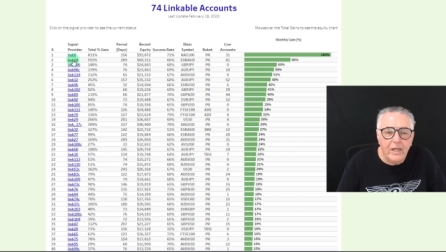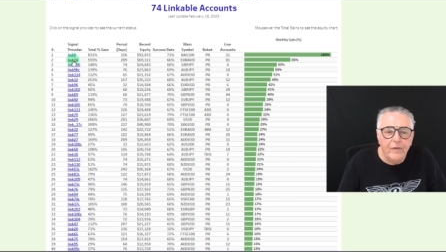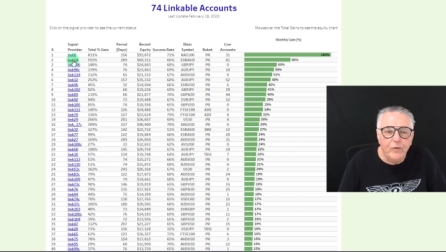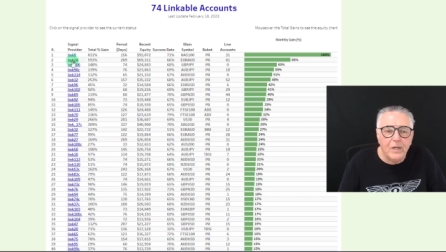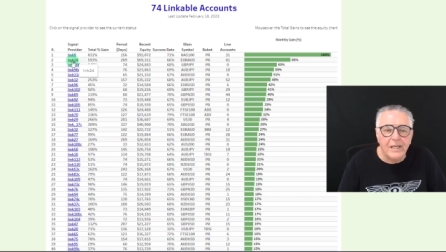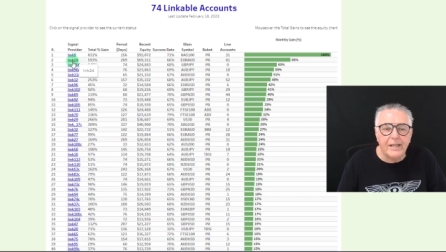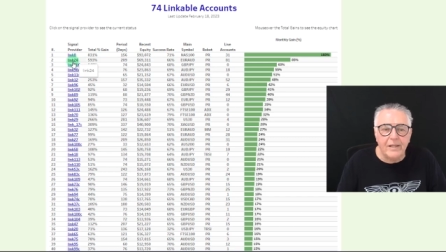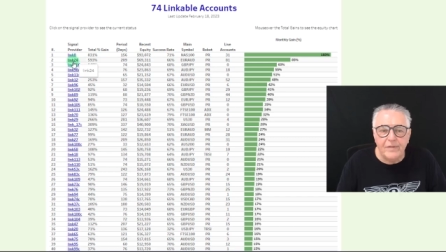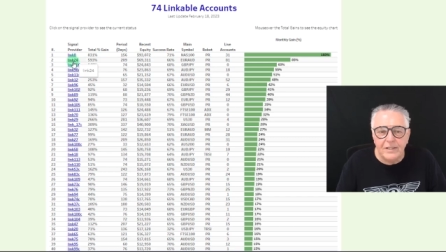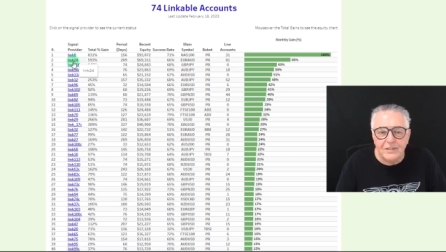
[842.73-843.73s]
if you click
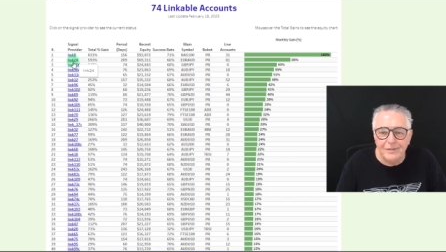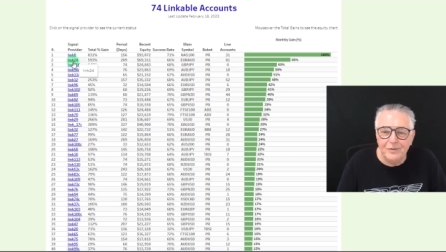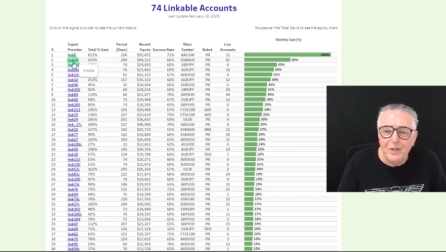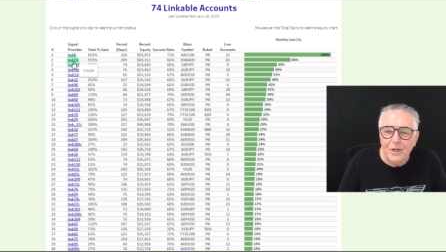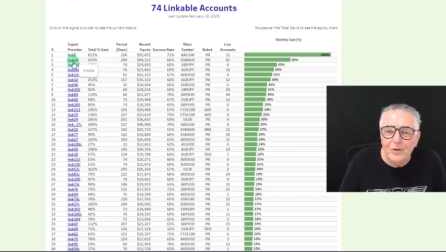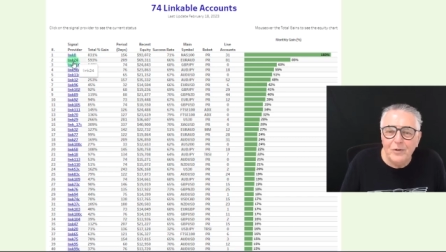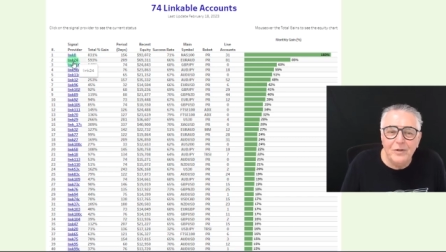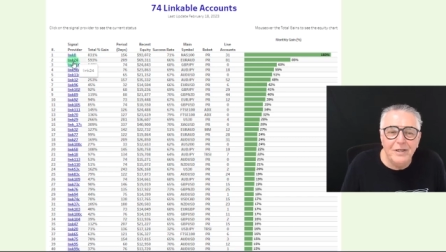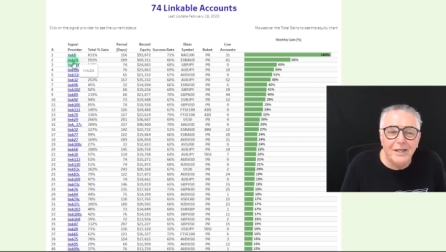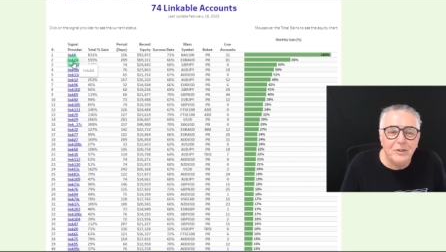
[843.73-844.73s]
on this
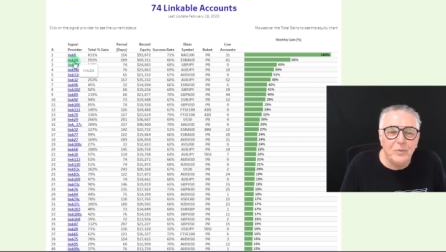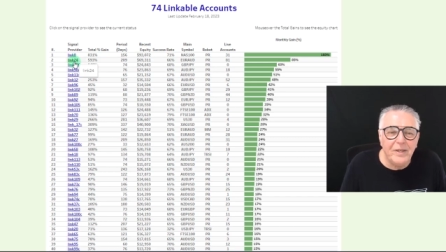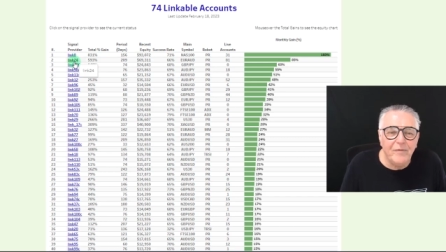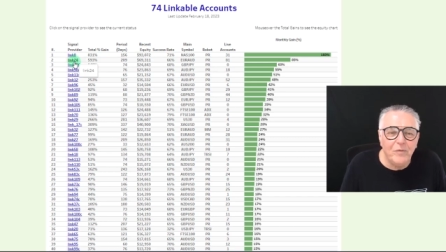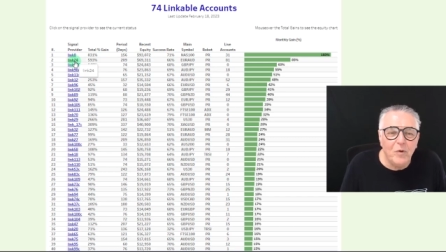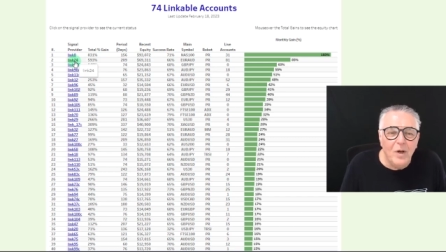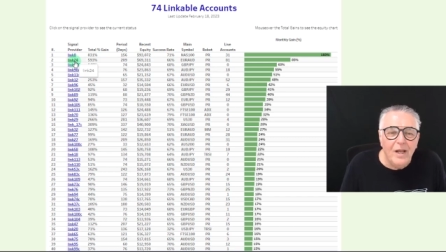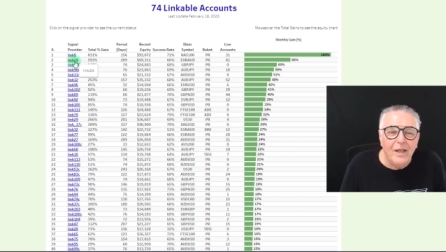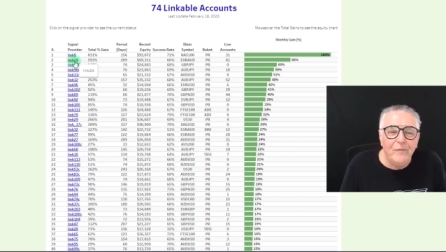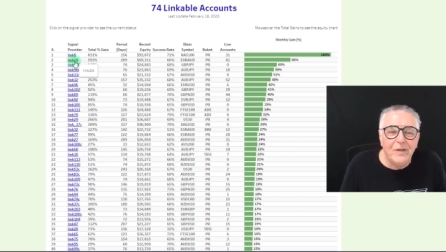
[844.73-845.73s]
link 24,
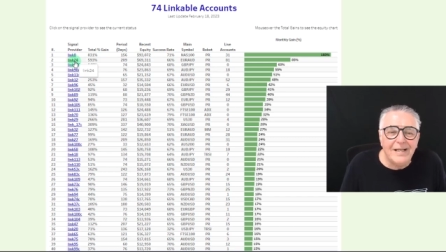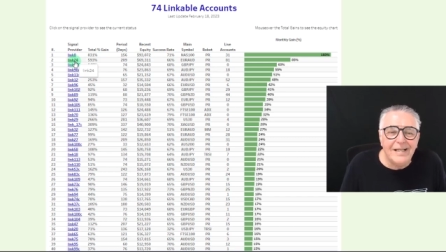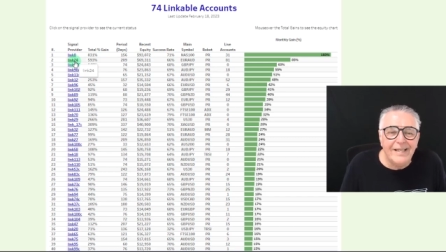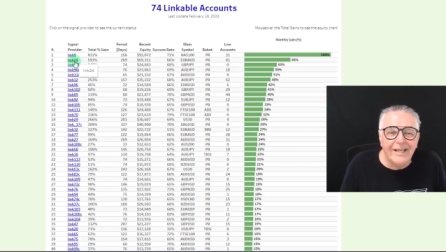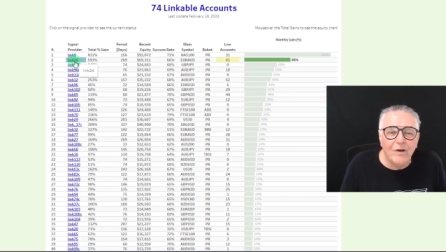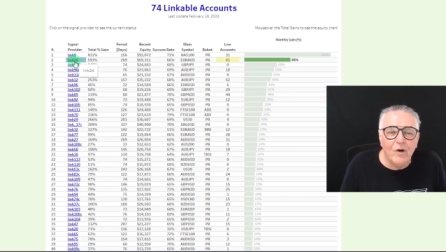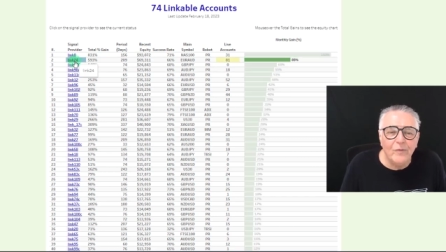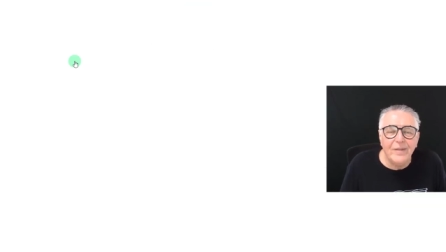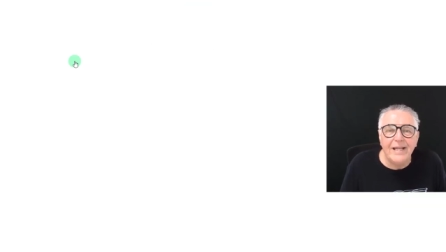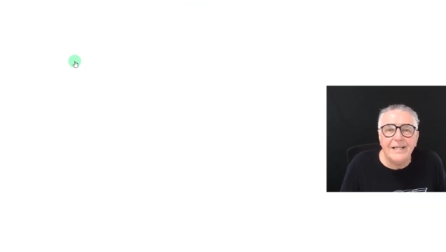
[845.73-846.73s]
if you click
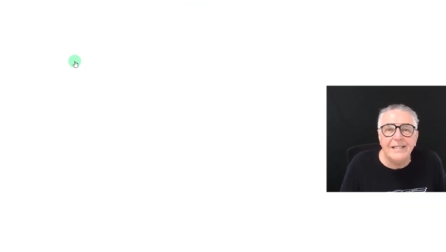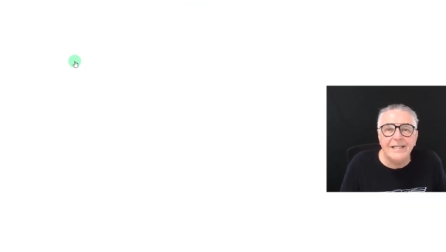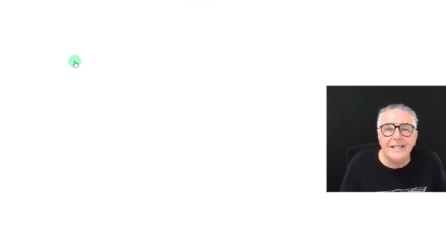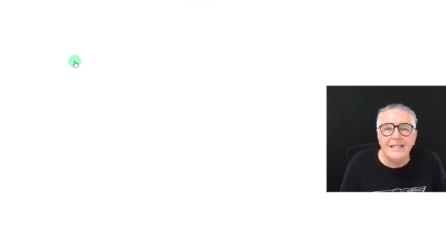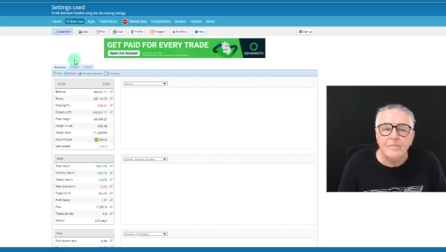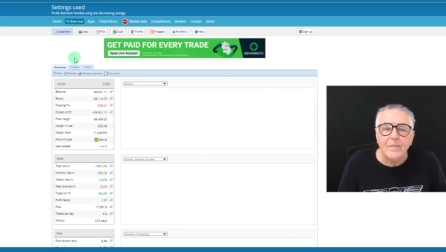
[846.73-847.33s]
on that link,